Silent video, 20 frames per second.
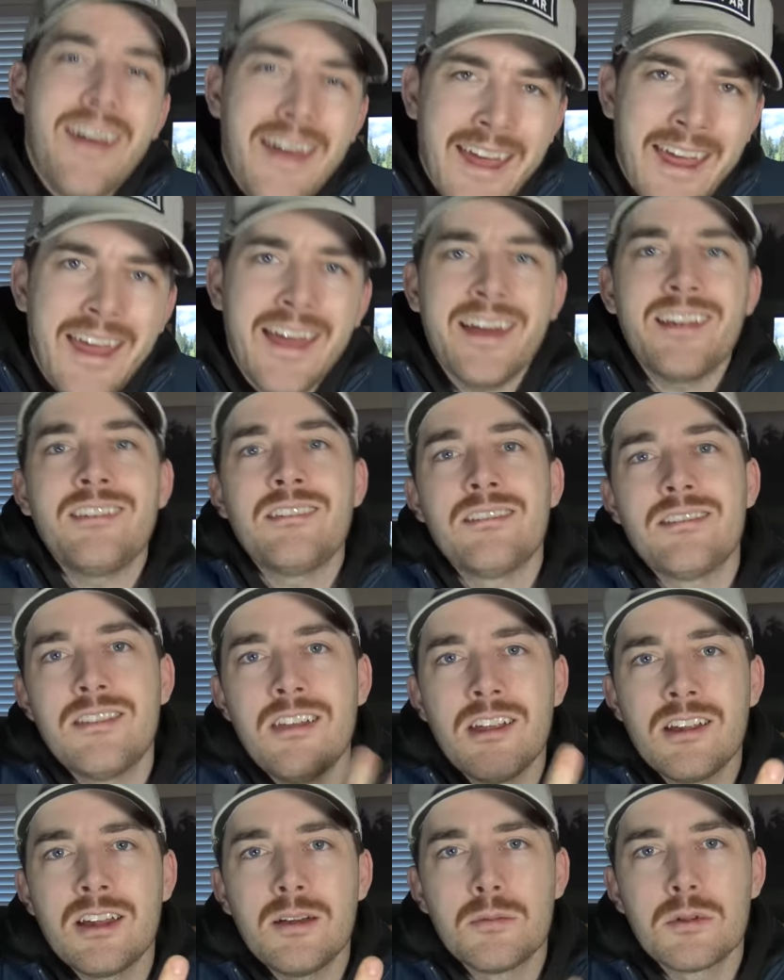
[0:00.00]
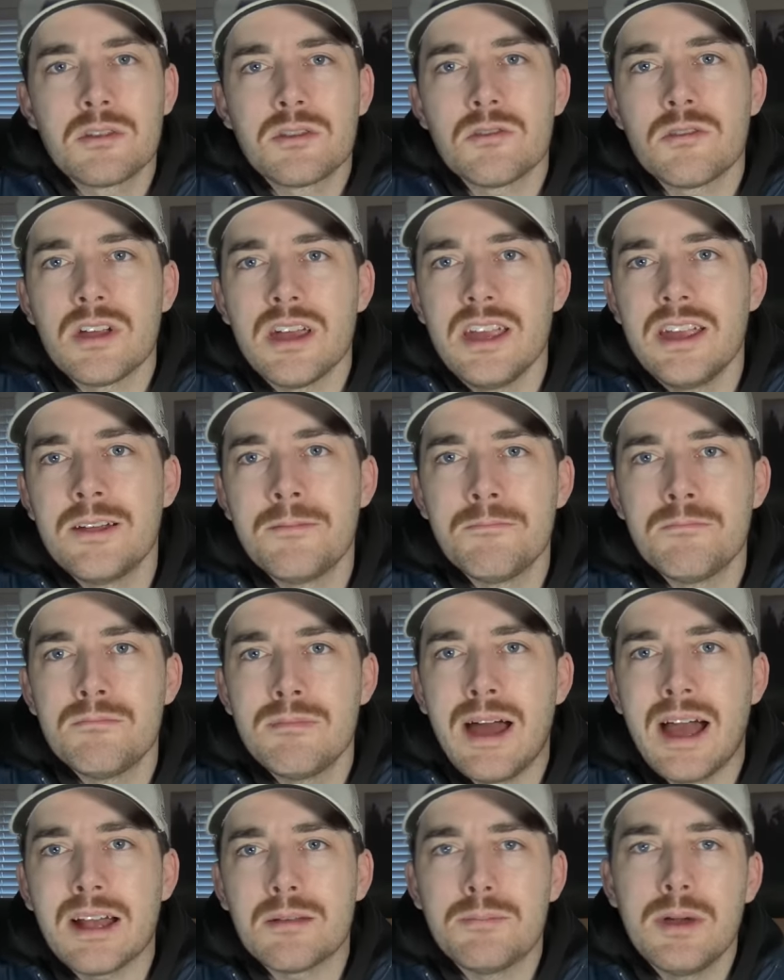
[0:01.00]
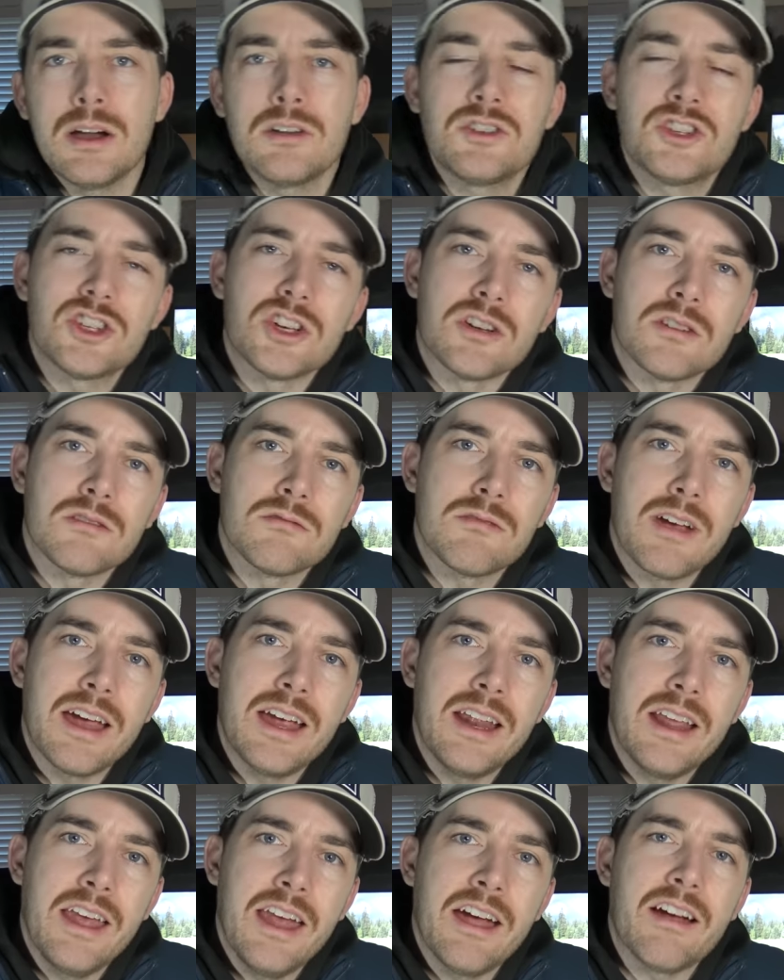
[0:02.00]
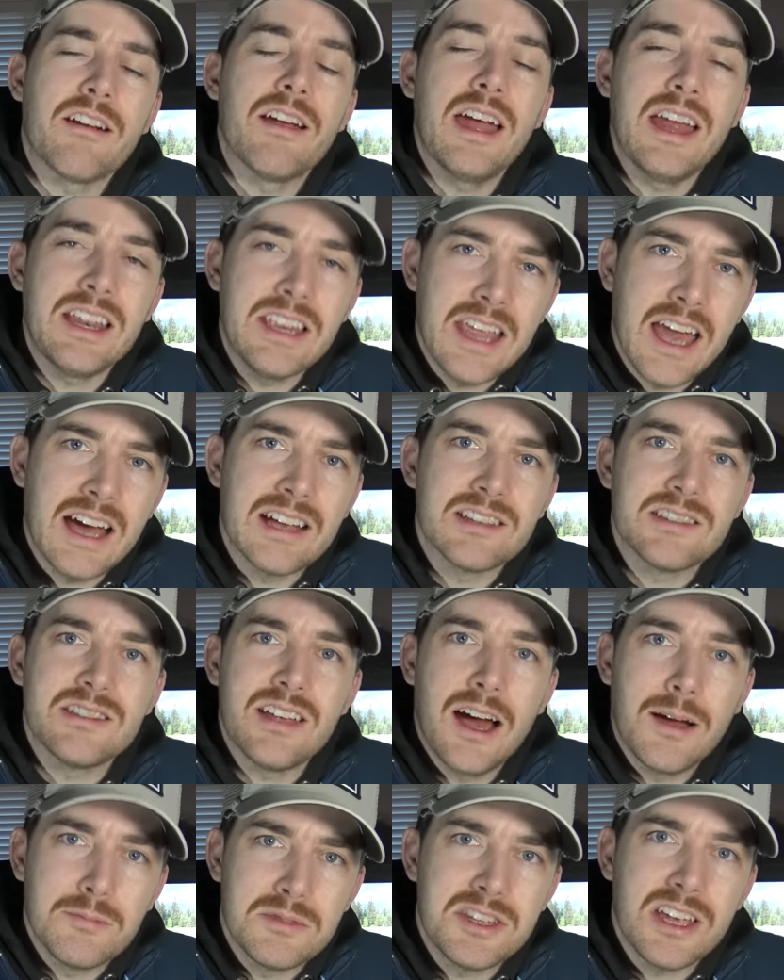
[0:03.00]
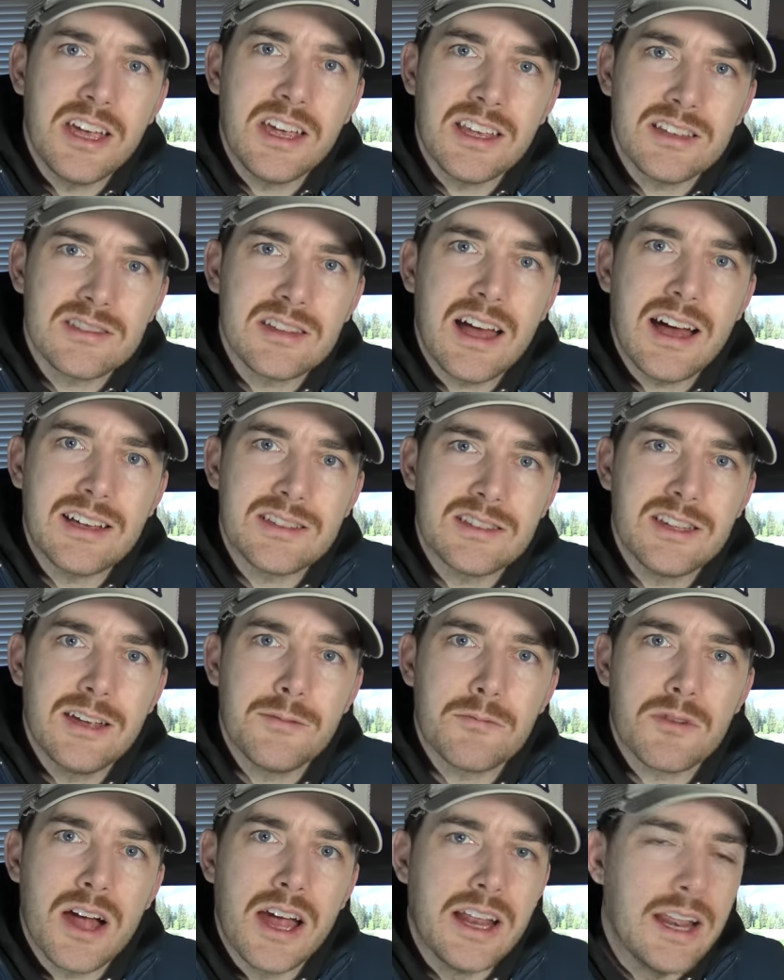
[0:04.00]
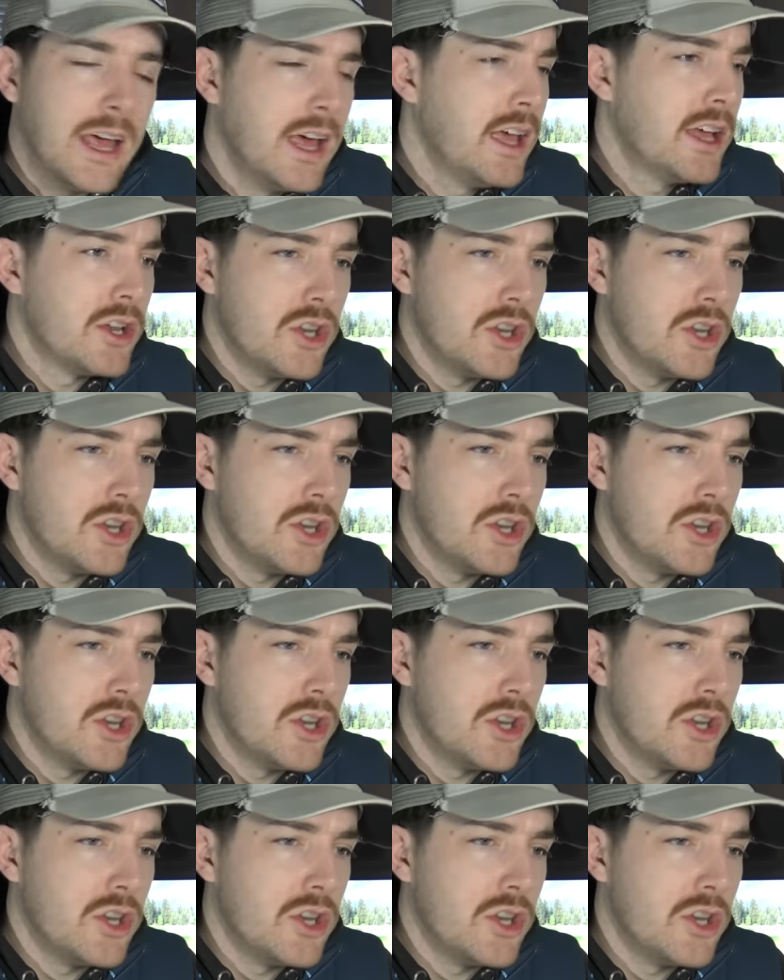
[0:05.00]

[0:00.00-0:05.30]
And thing number three, Mac Boucher, right here. And yes, I'm saying his last name right.